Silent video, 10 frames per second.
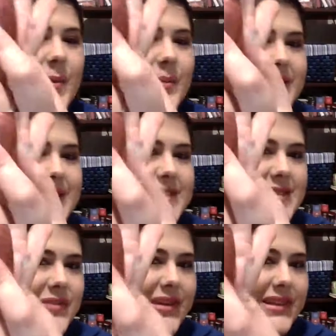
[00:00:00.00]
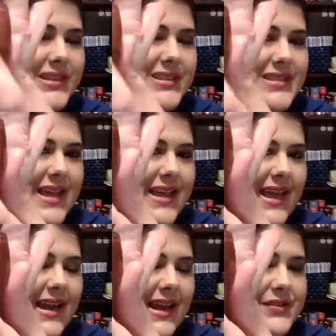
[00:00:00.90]
But this is what it looks like,
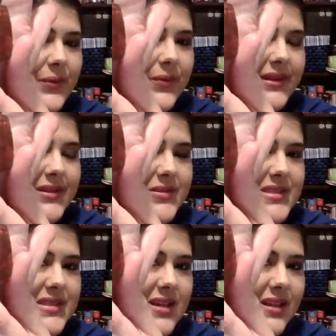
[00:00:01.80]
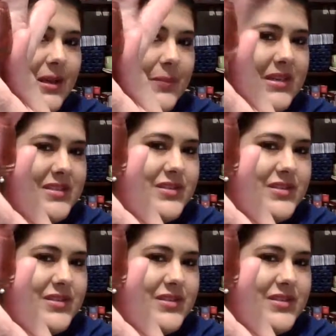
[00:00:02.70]
and I don't want to use this all up because,